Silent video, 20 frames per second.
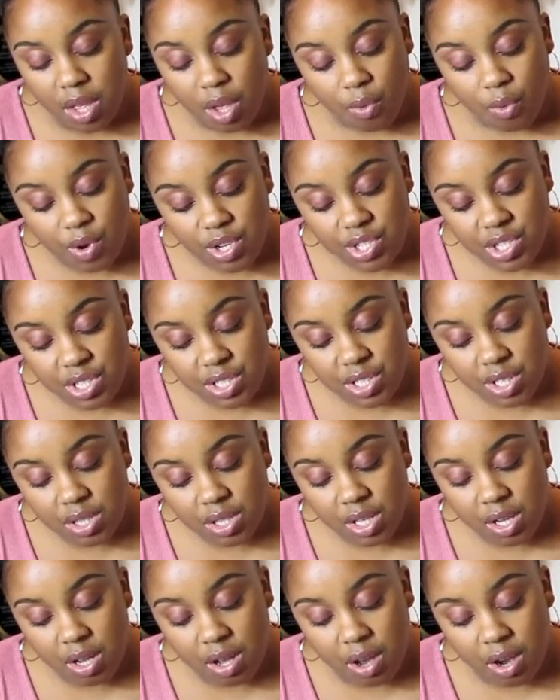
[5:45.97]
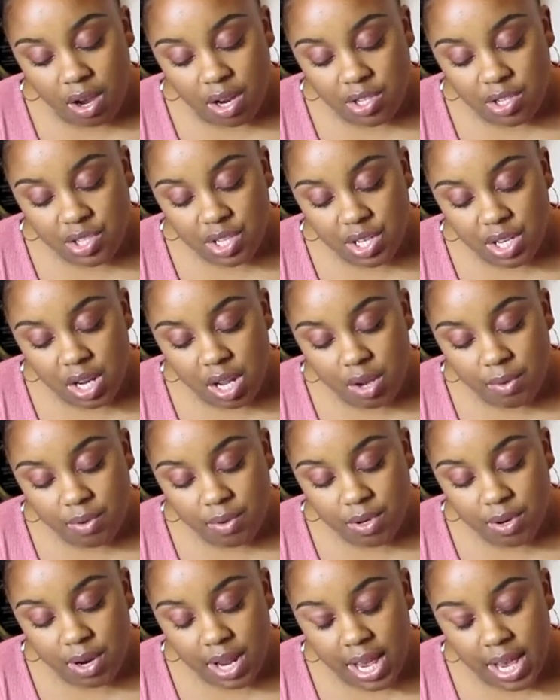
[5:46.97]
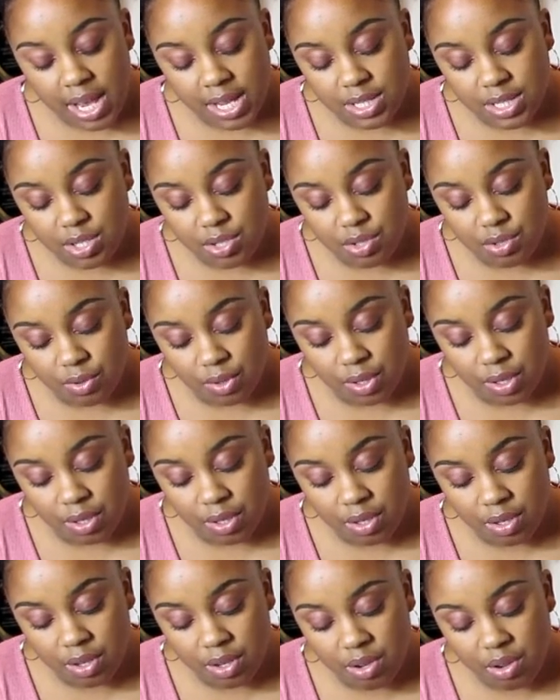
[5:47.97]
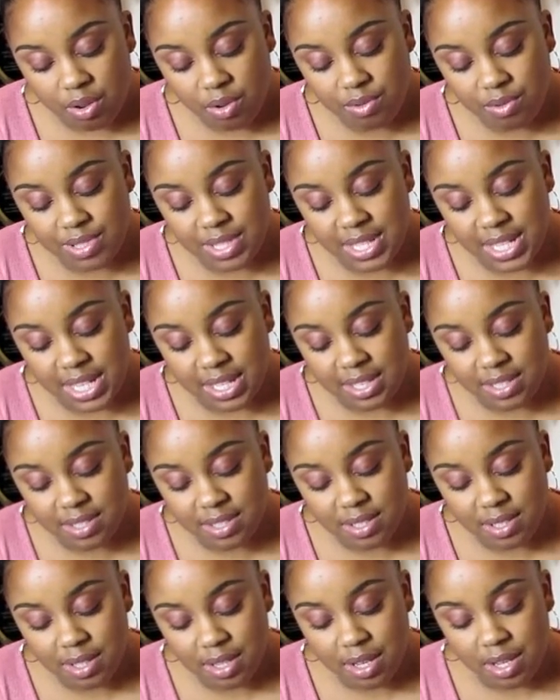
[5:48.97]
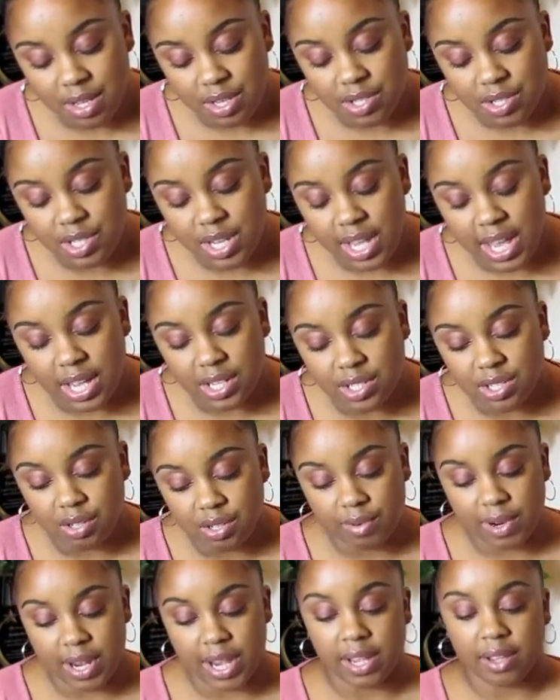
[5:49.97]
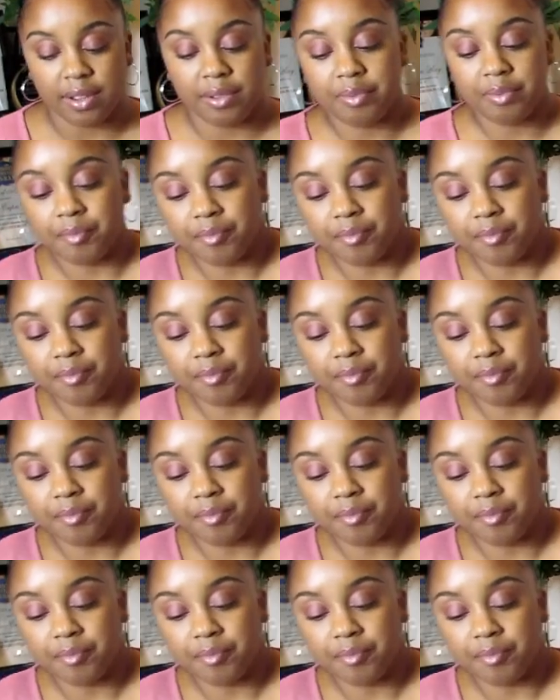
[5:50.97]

When she took the card, she narrowed her eyes at Jordan. "Who's this?" she asked Uriah.